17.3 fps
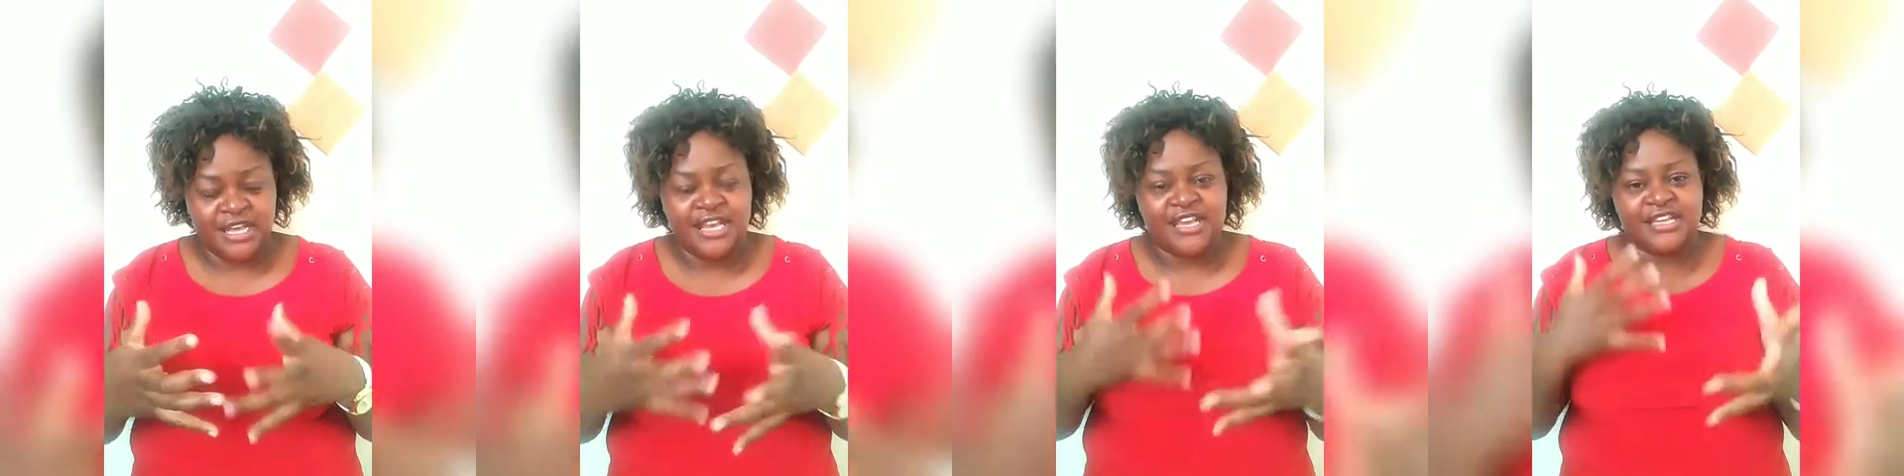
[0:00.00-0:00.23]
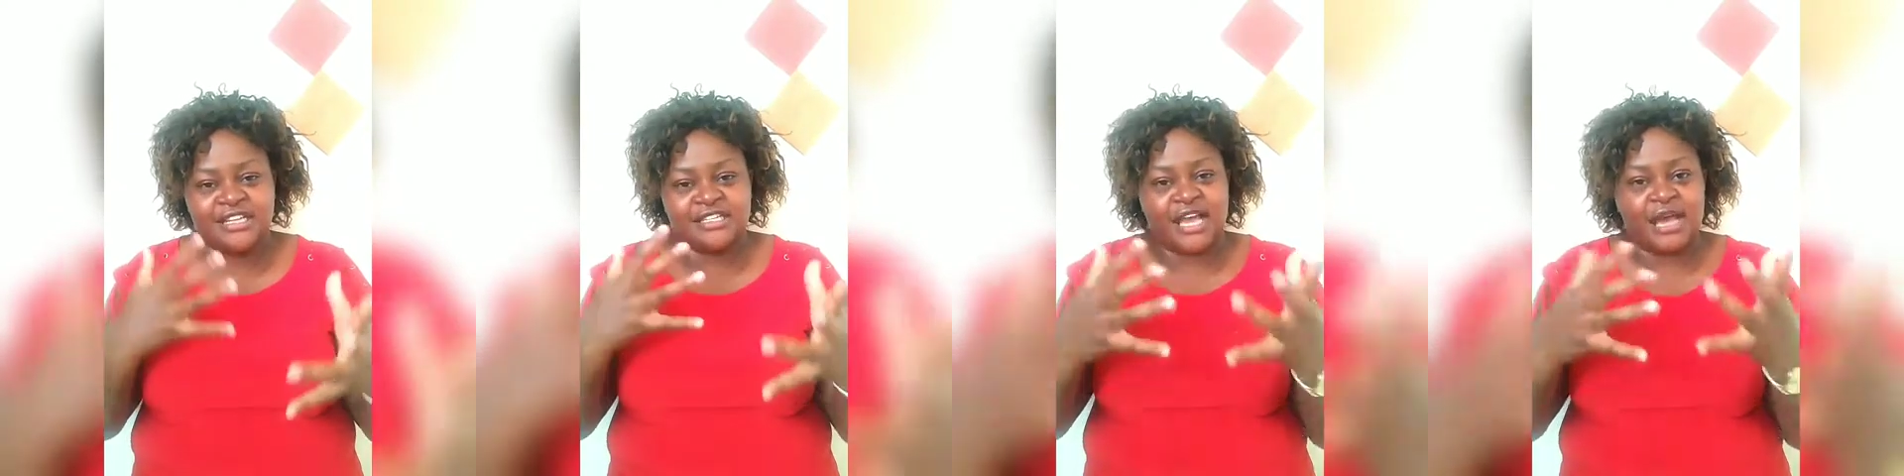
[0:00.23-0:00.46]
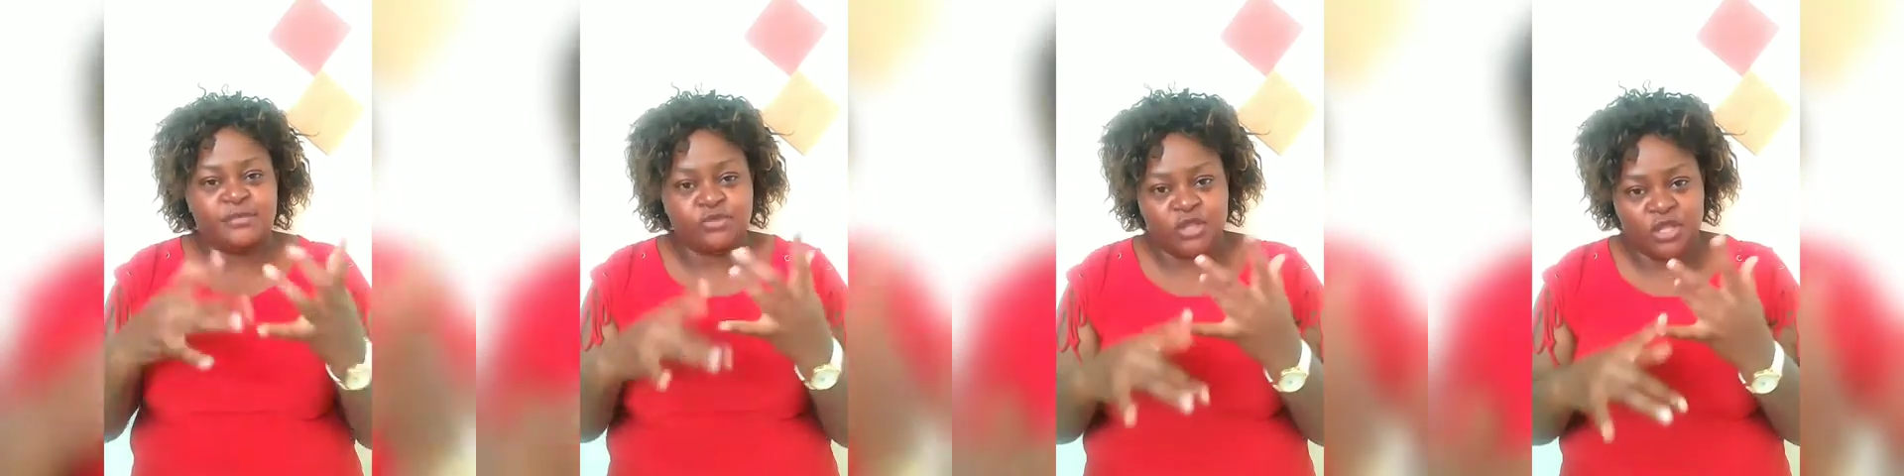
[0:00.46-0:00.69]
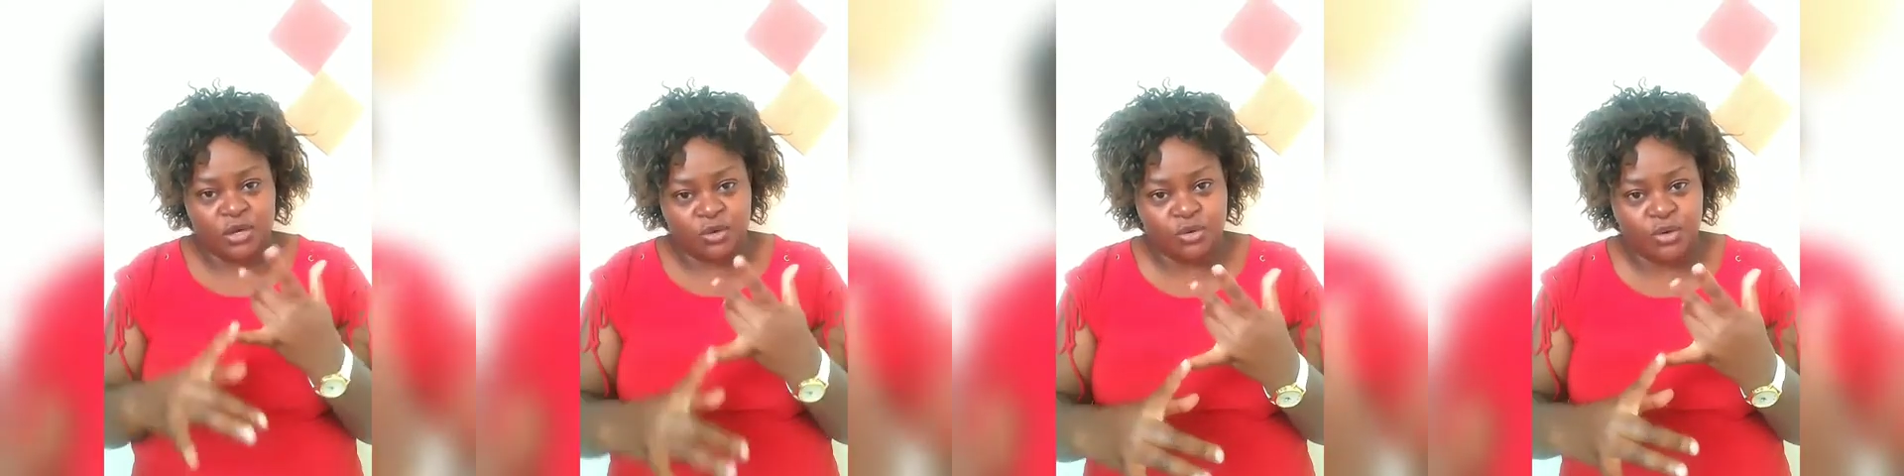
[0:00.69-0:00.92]
It comes with
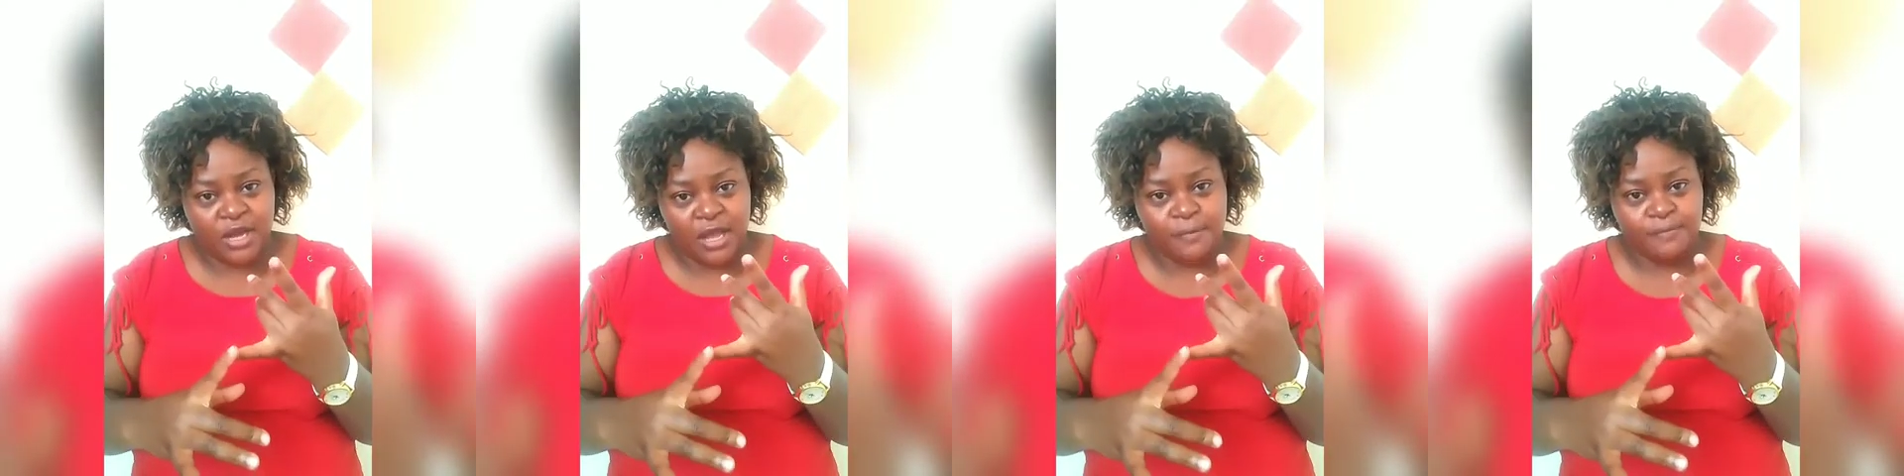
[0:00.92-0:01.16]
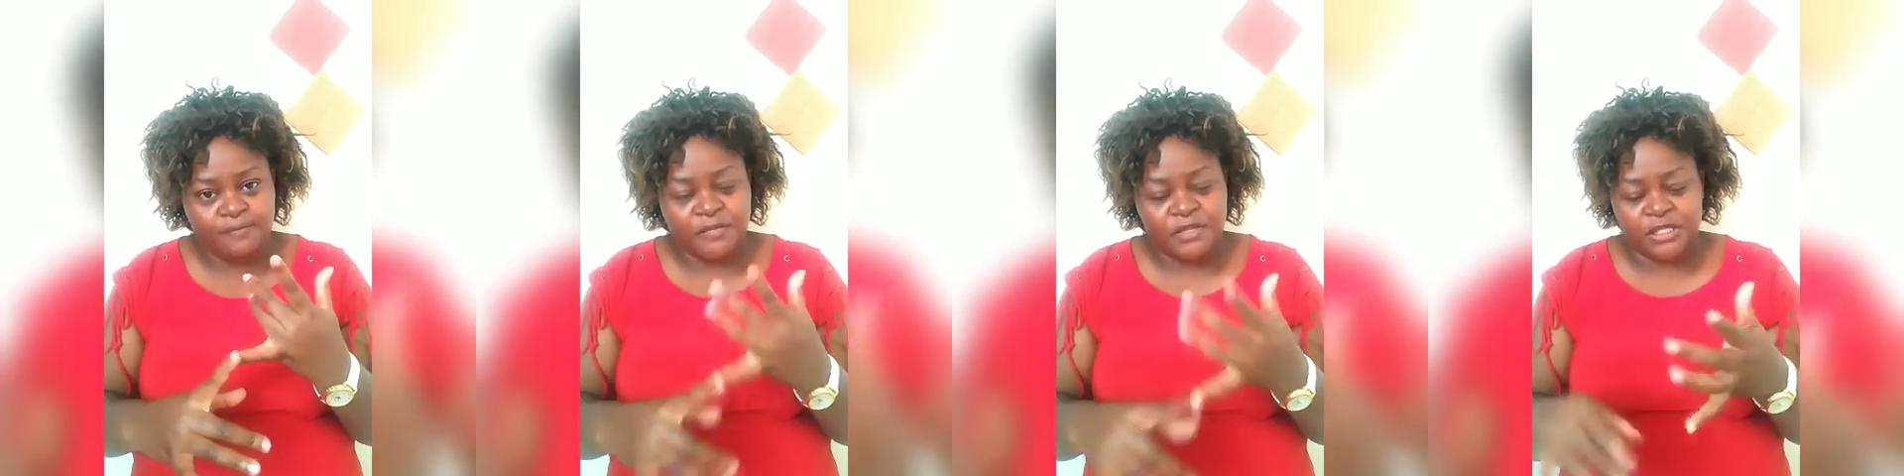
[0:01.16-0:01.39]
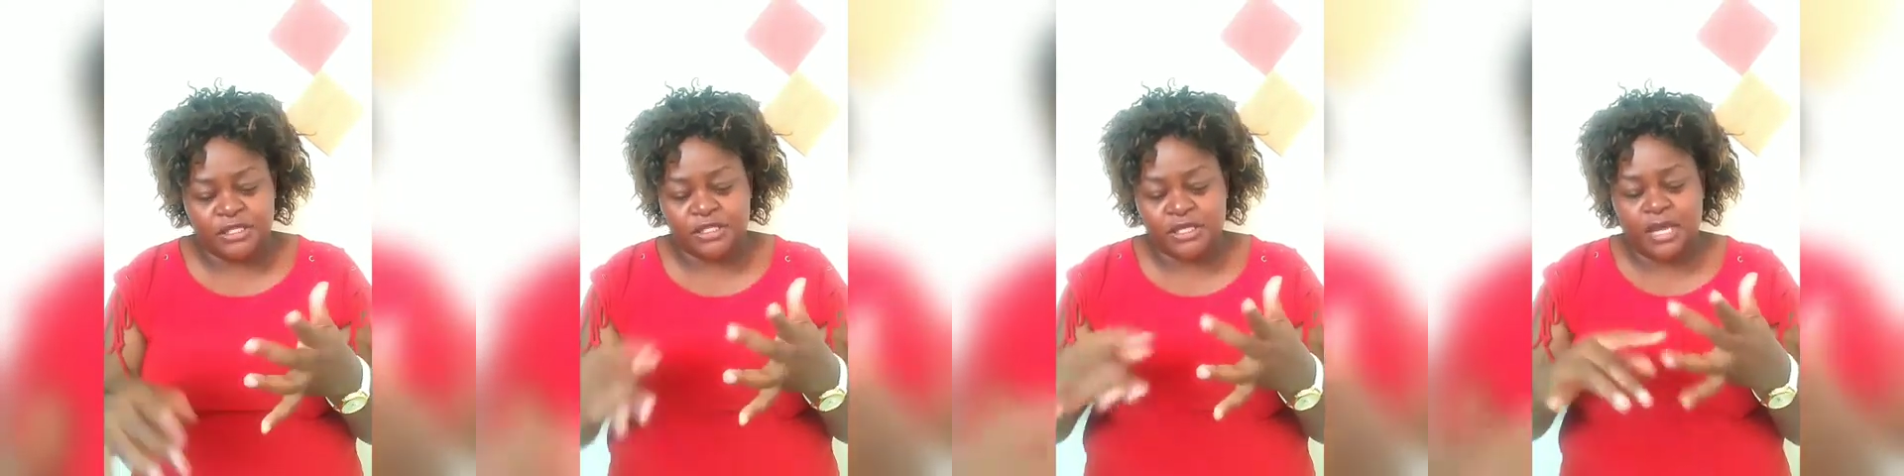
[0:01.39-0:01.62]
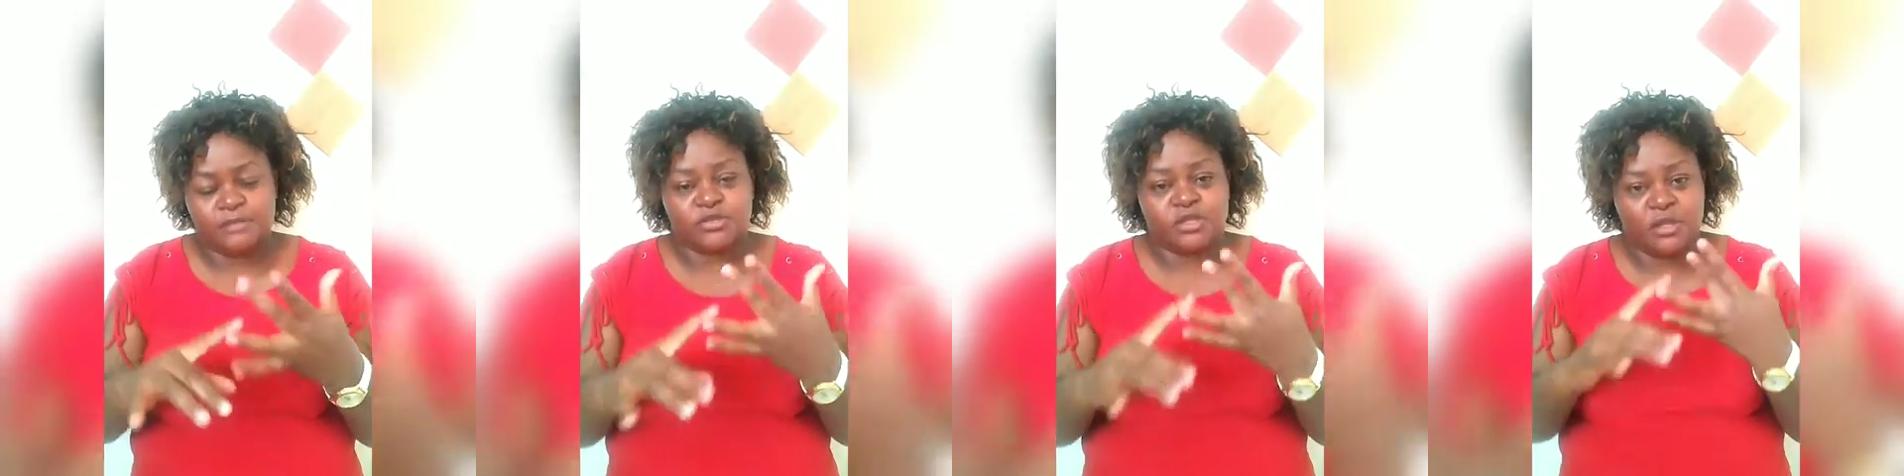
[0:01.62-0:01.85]
a cooker, it
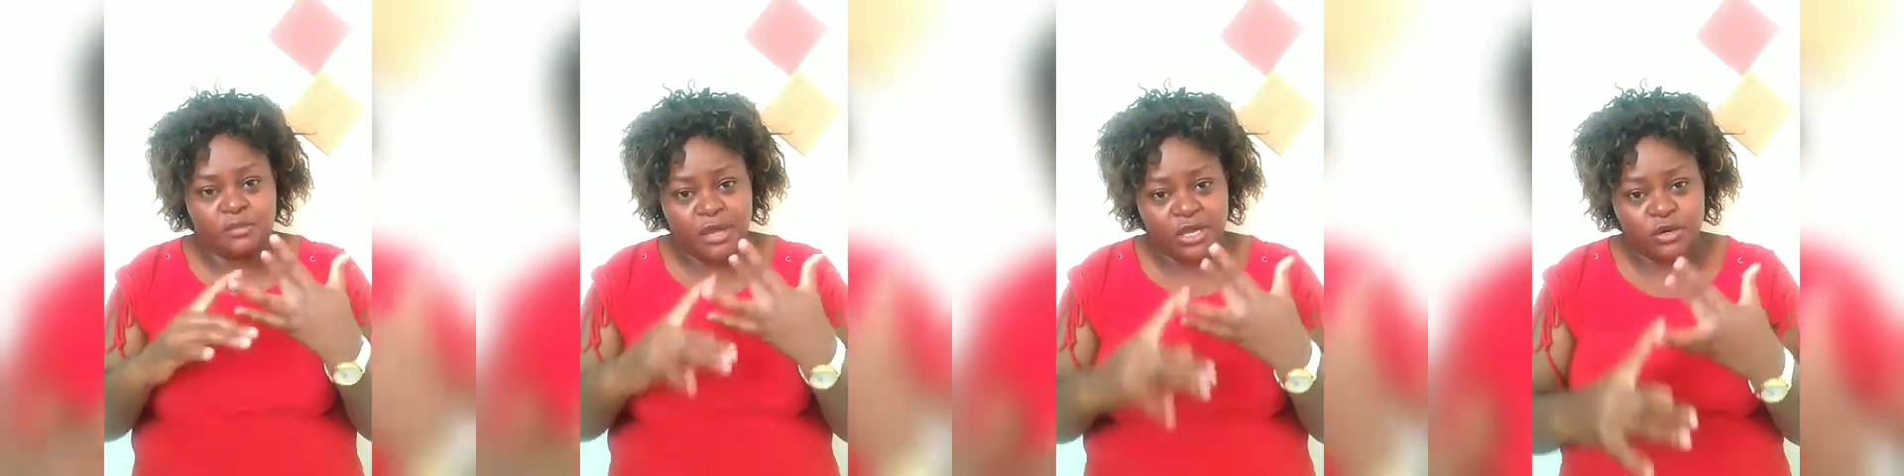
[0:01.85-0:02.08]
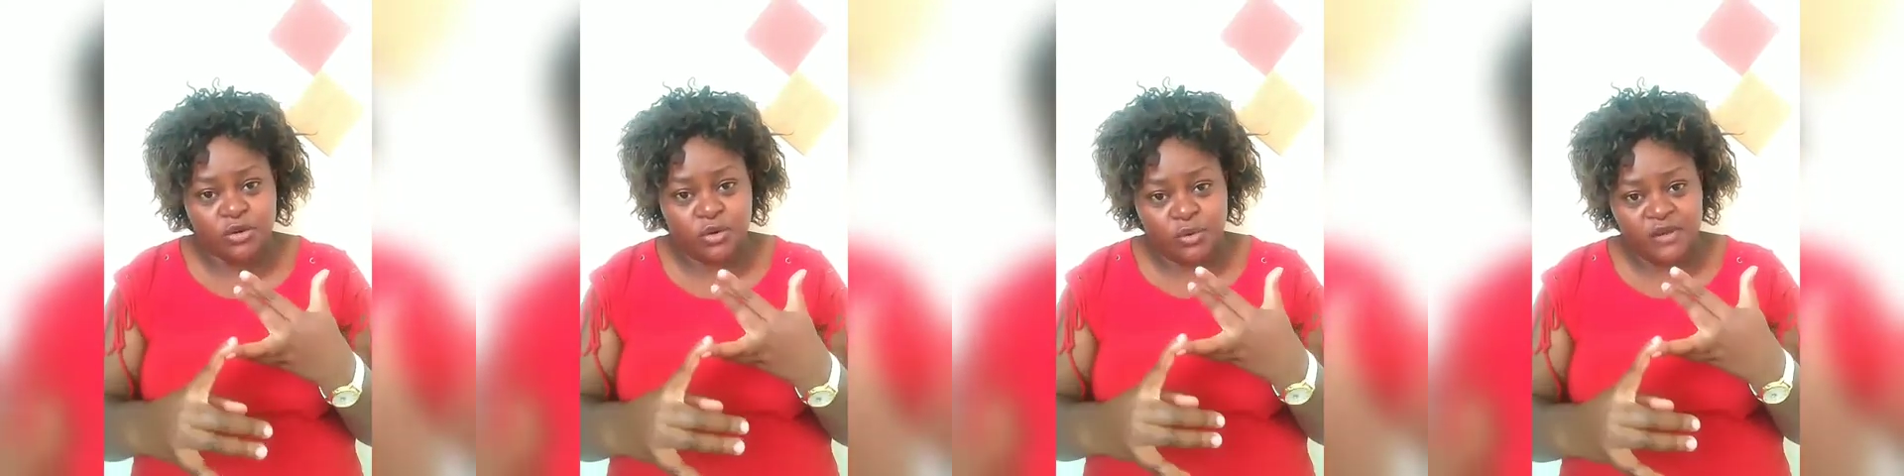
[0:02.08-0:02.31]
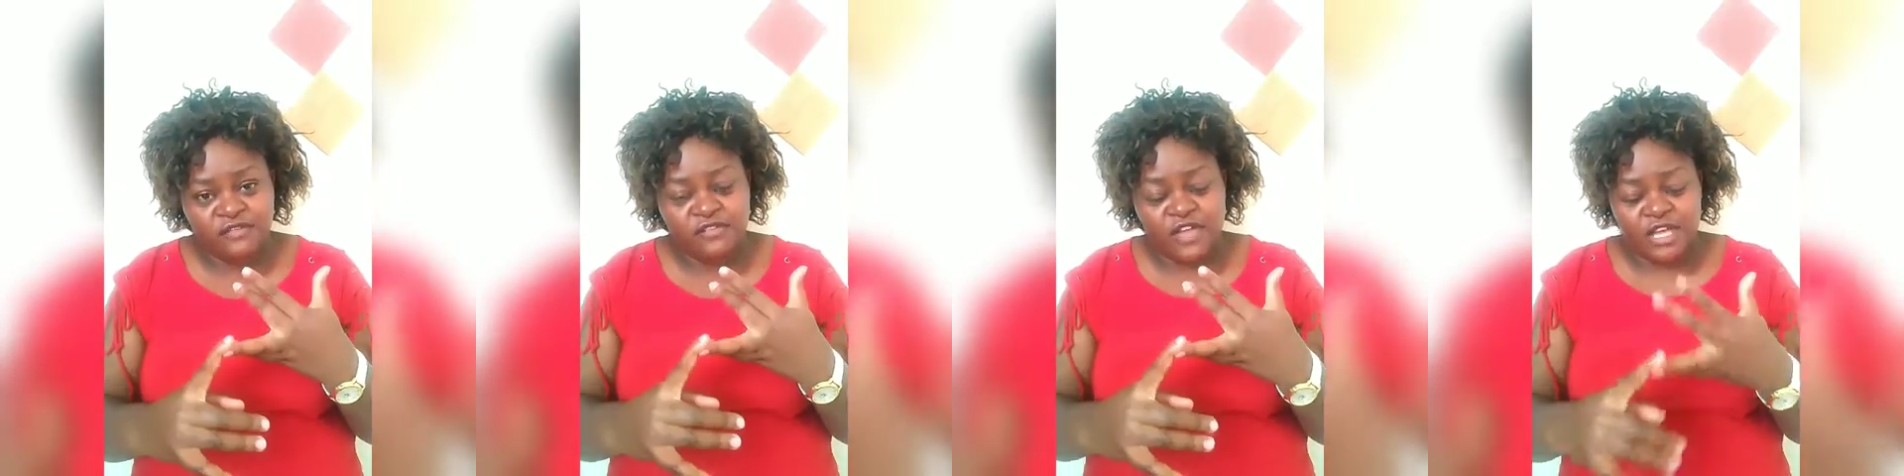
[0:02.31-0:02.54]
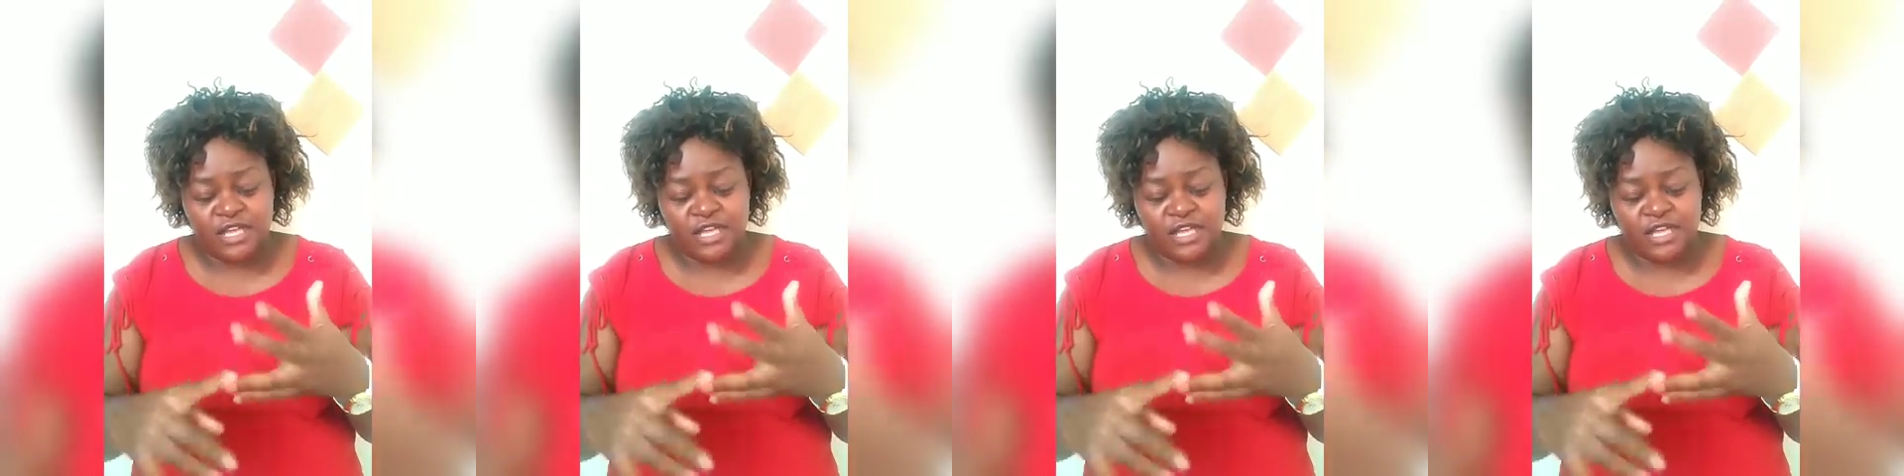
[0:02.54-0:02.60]
comes with a microwave,